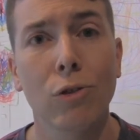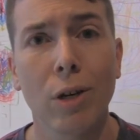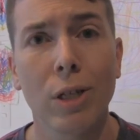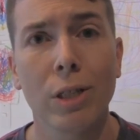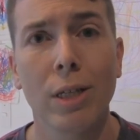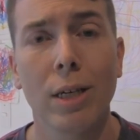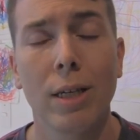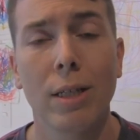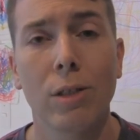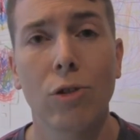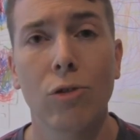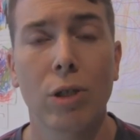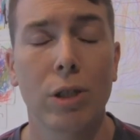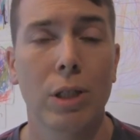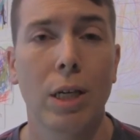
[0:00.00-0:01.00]
Trust kids.
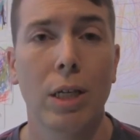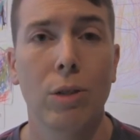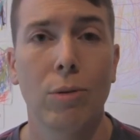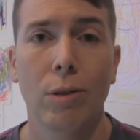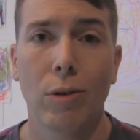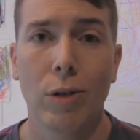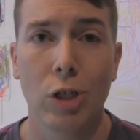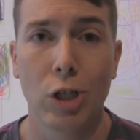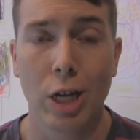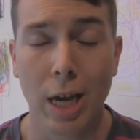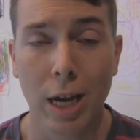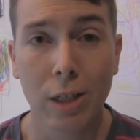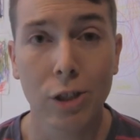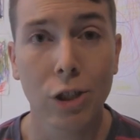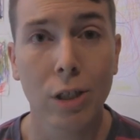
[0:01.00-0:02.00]
Trust kids with their
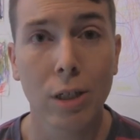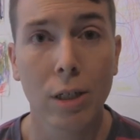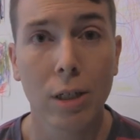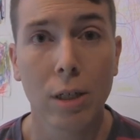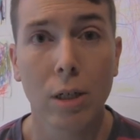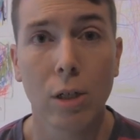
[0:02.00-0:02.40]
education.